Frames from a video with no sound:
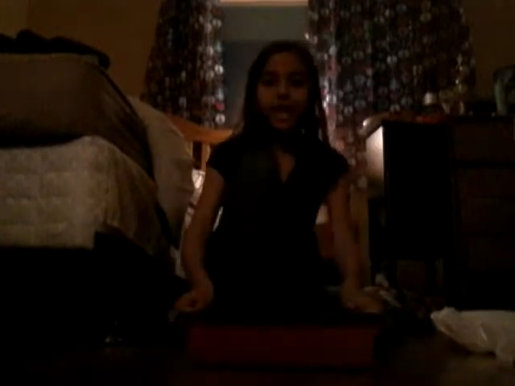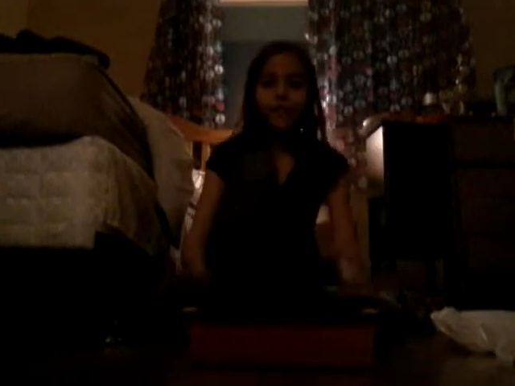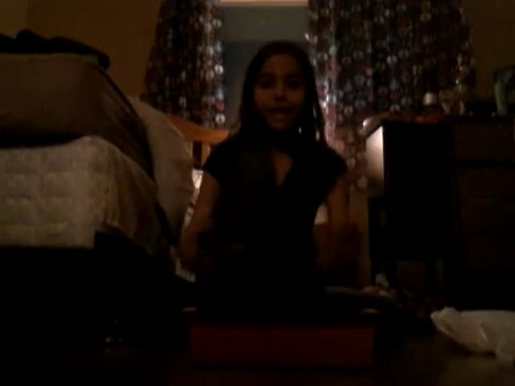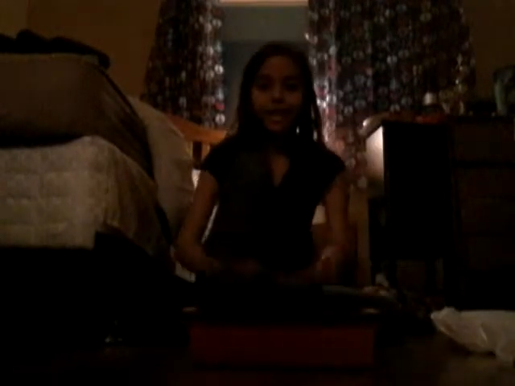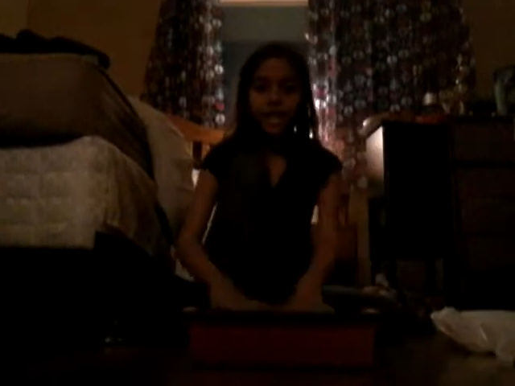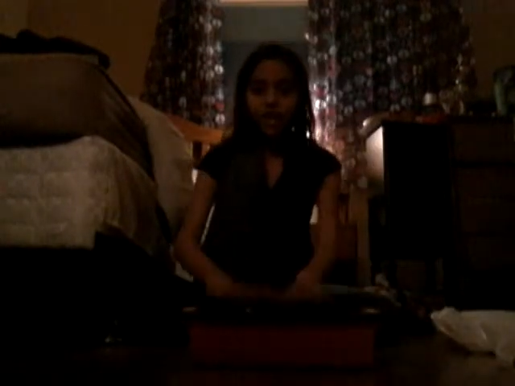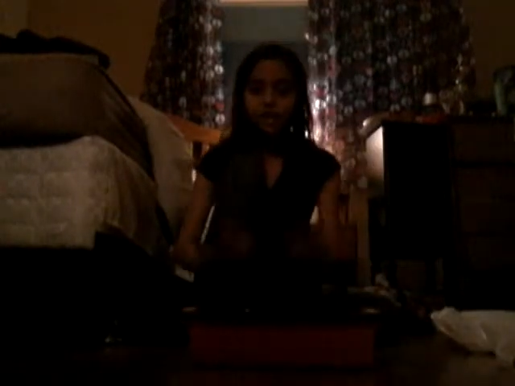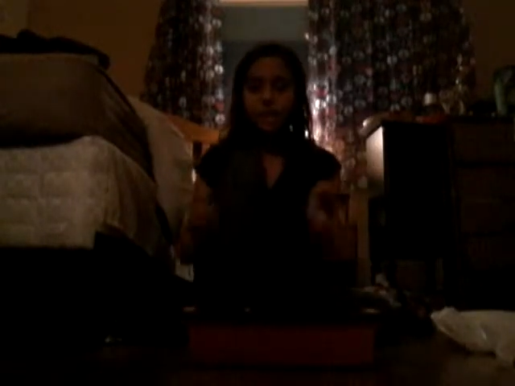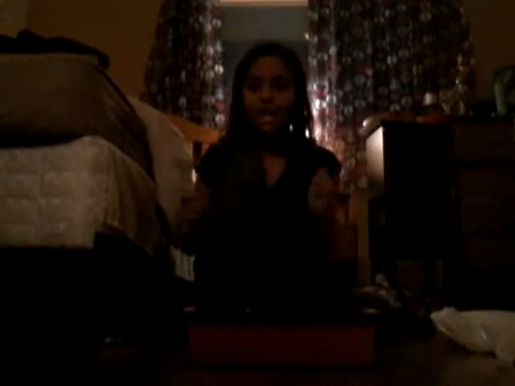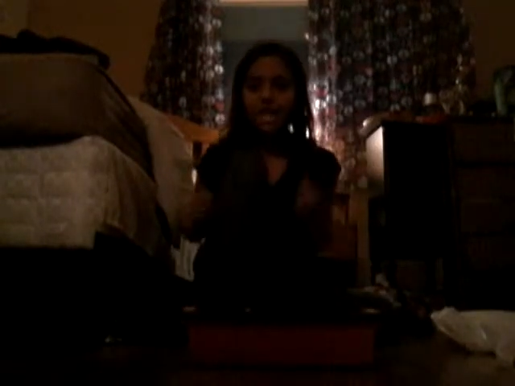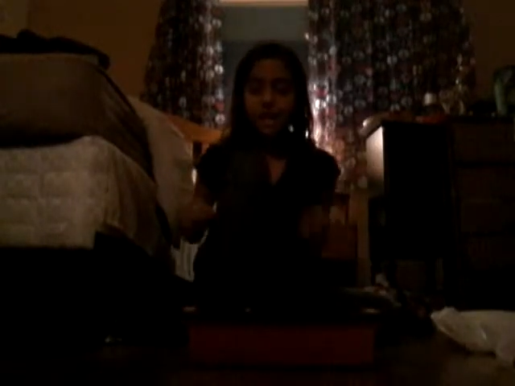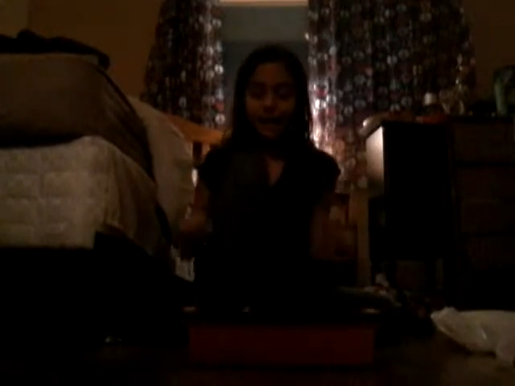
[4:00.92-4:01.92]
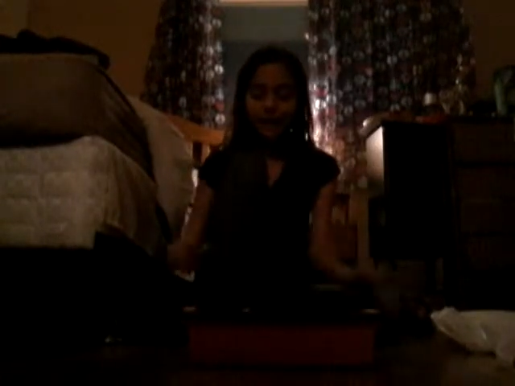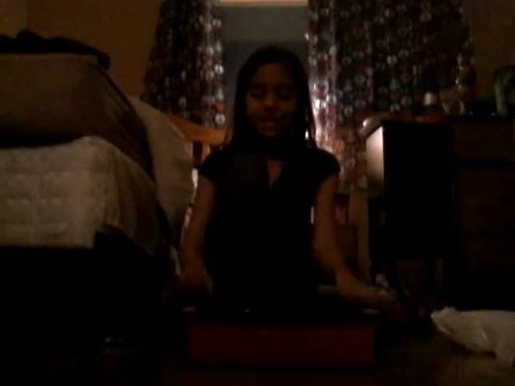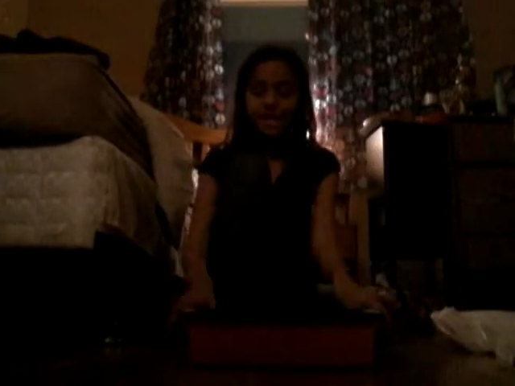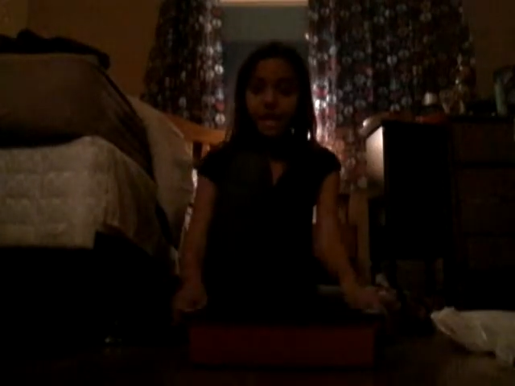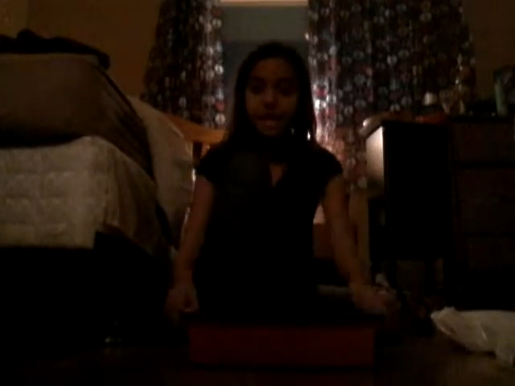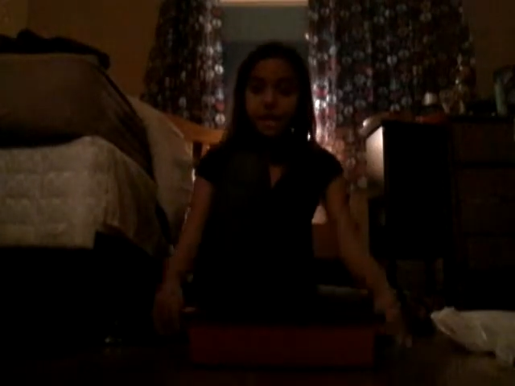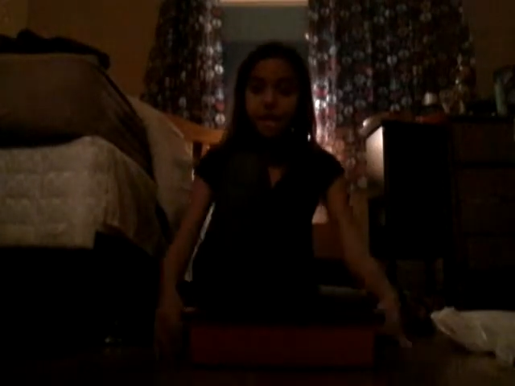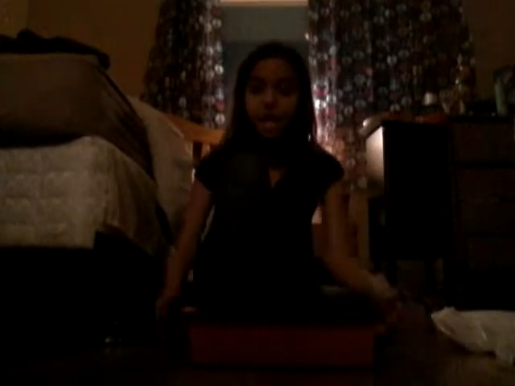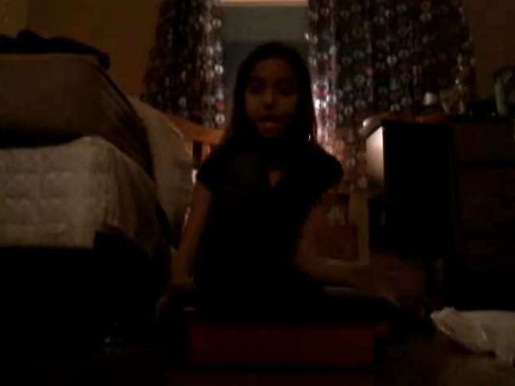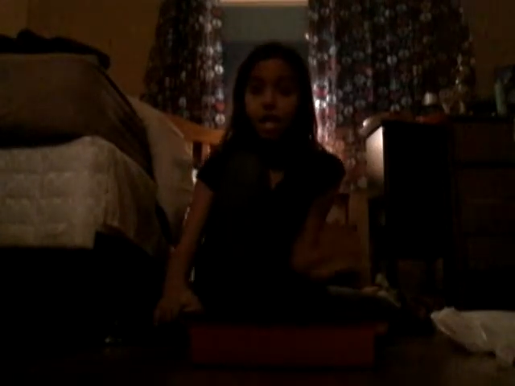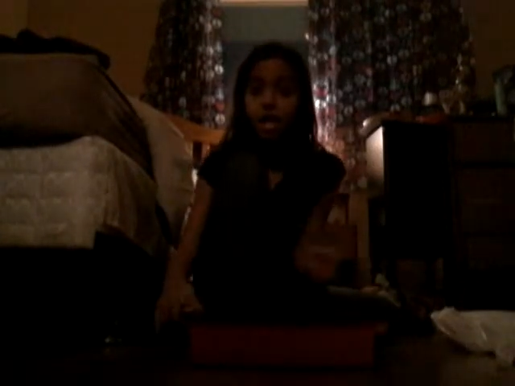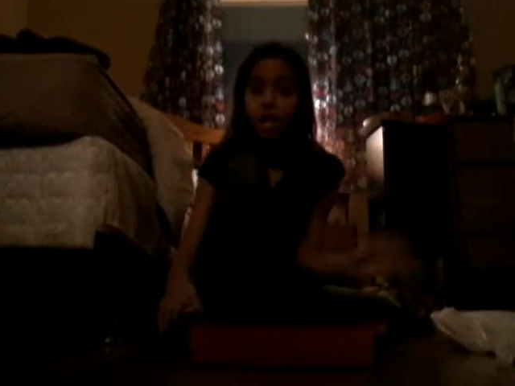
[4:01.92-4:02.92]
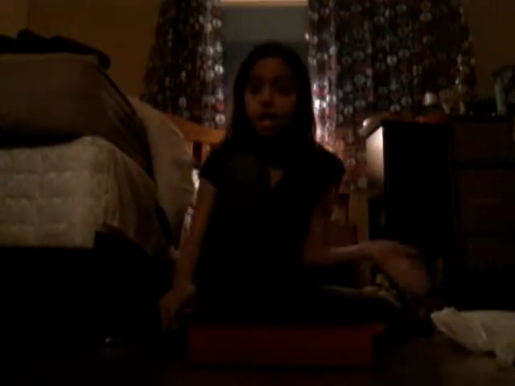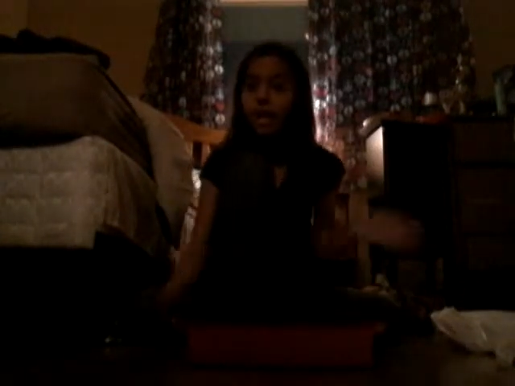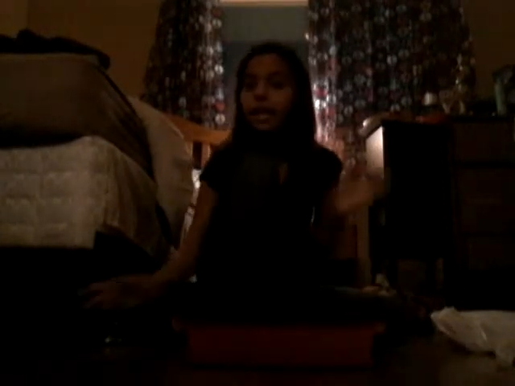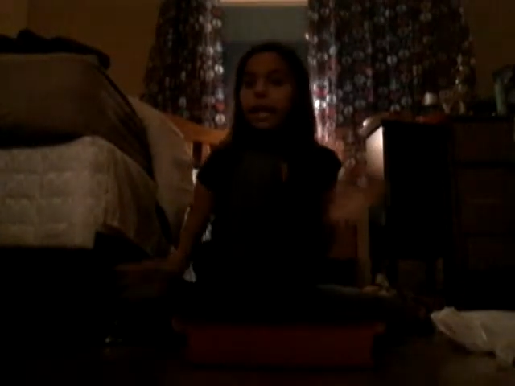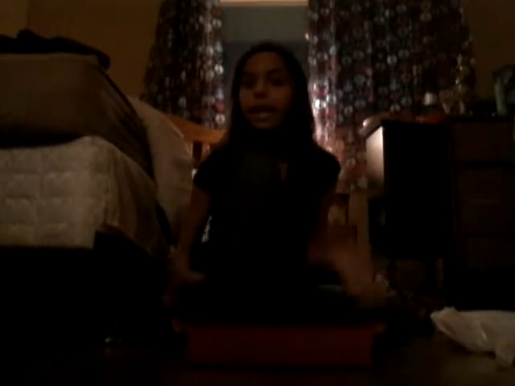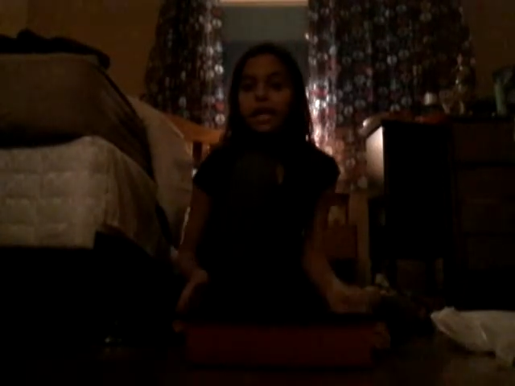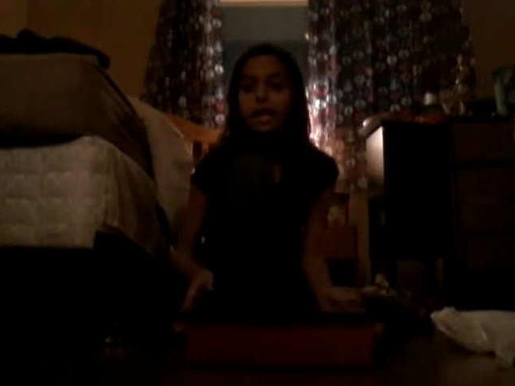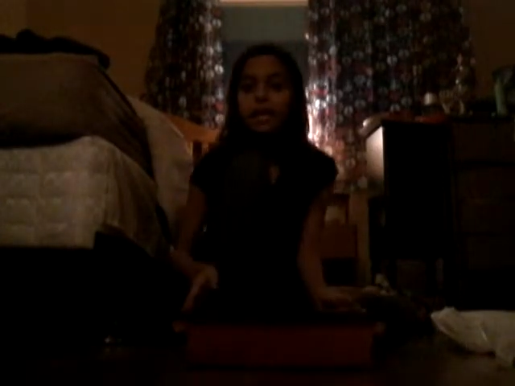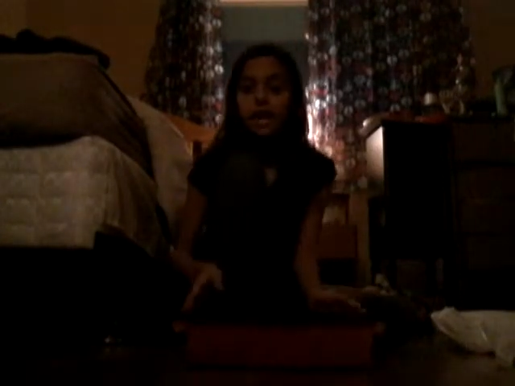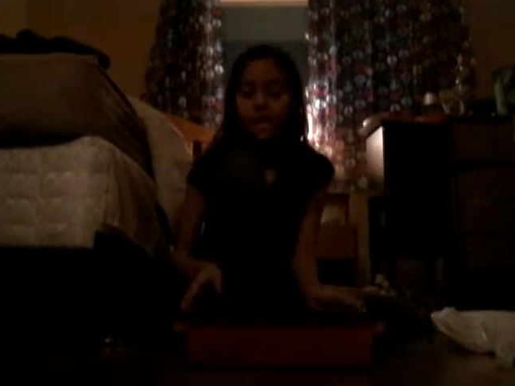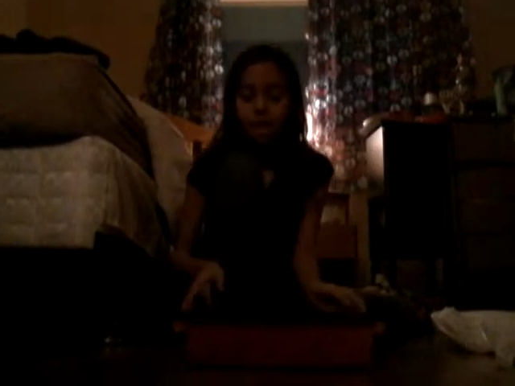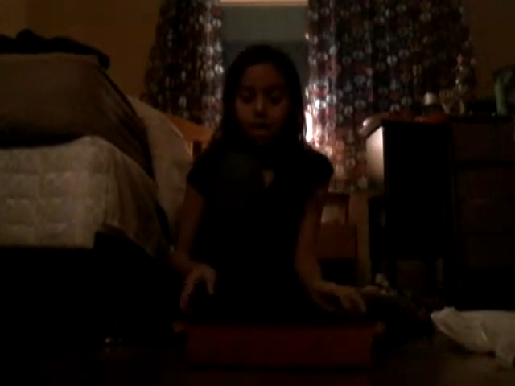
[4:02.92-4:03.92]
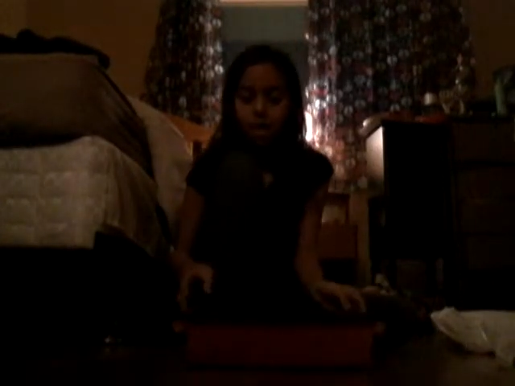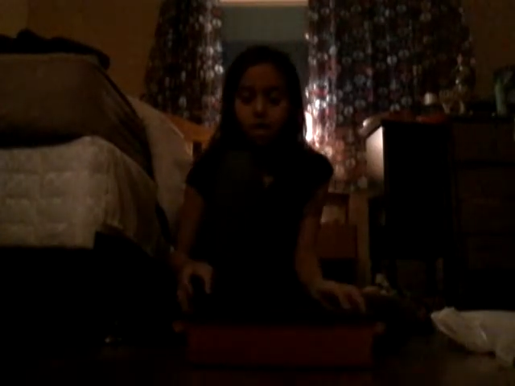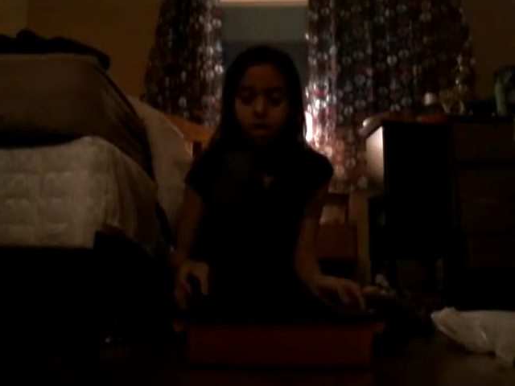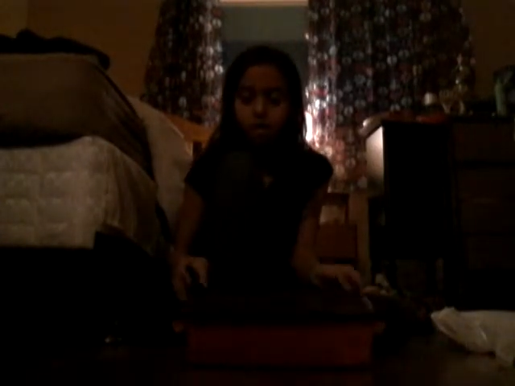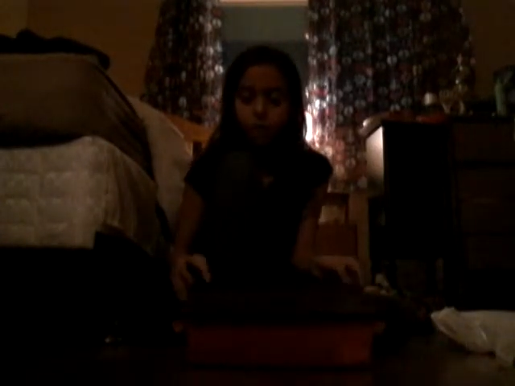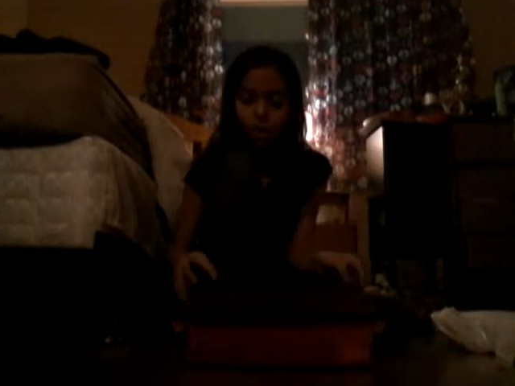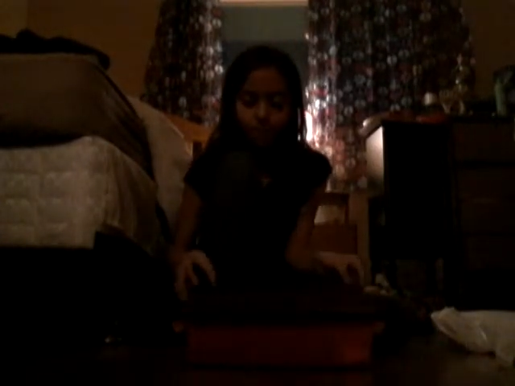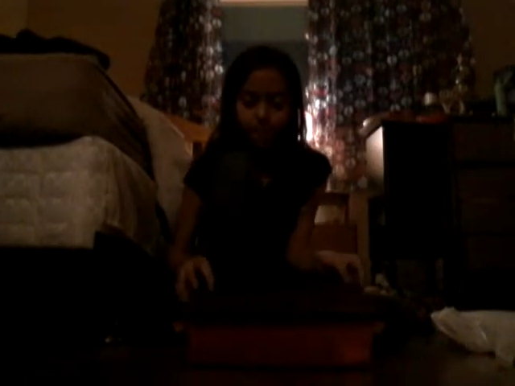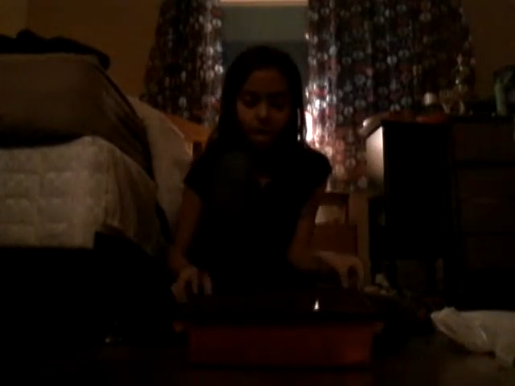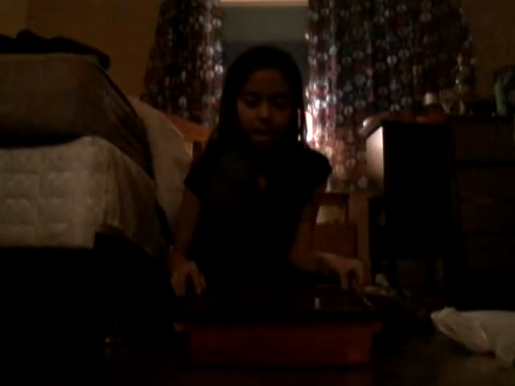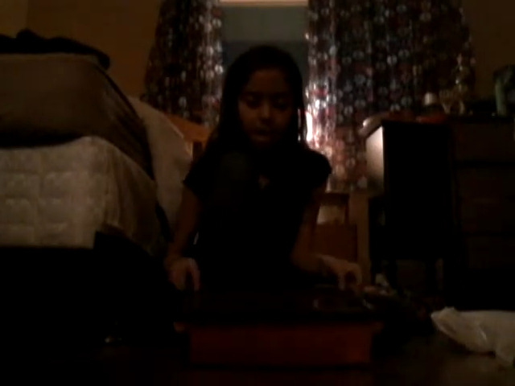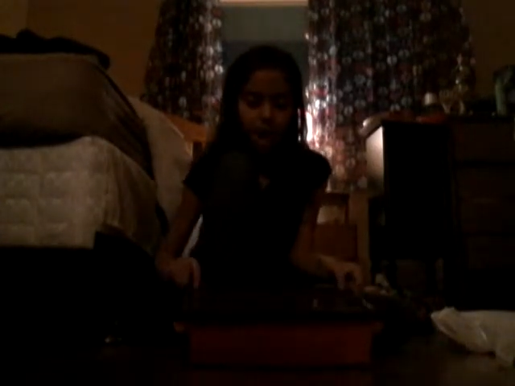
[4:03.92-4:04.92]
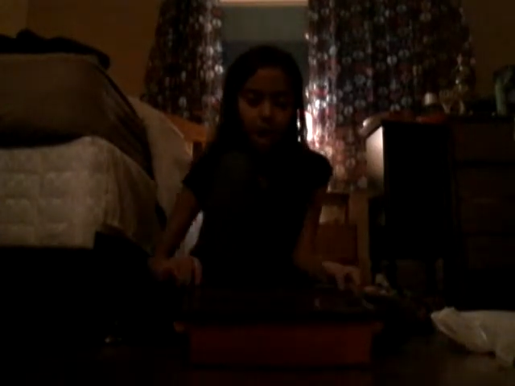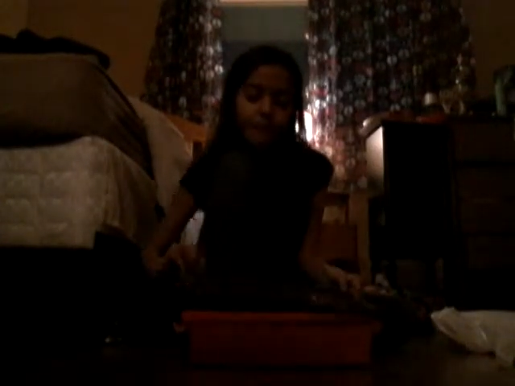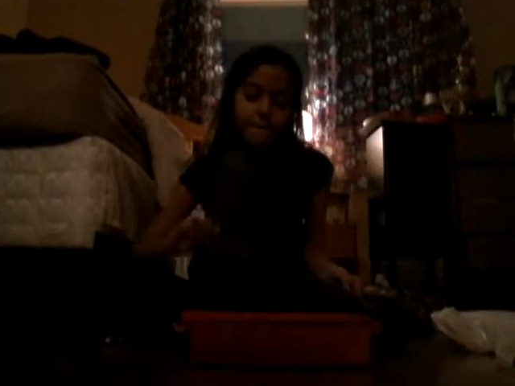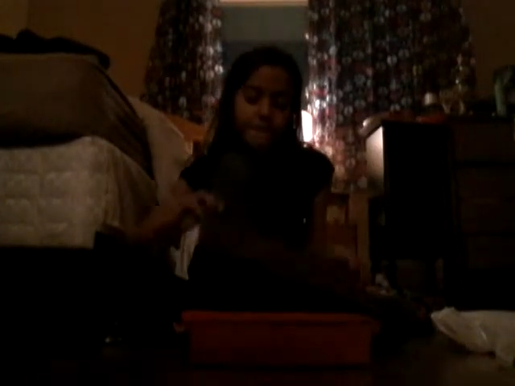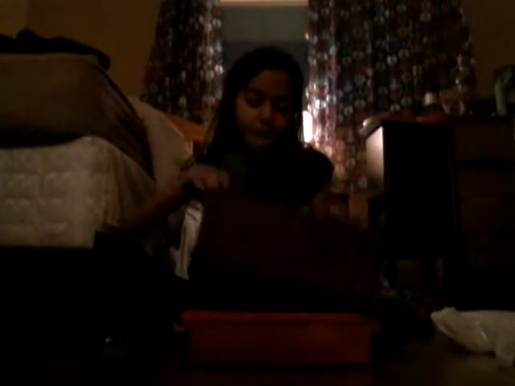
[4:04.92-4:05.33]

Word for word: And then here's my kinetic sand. Okay, and then you open it up.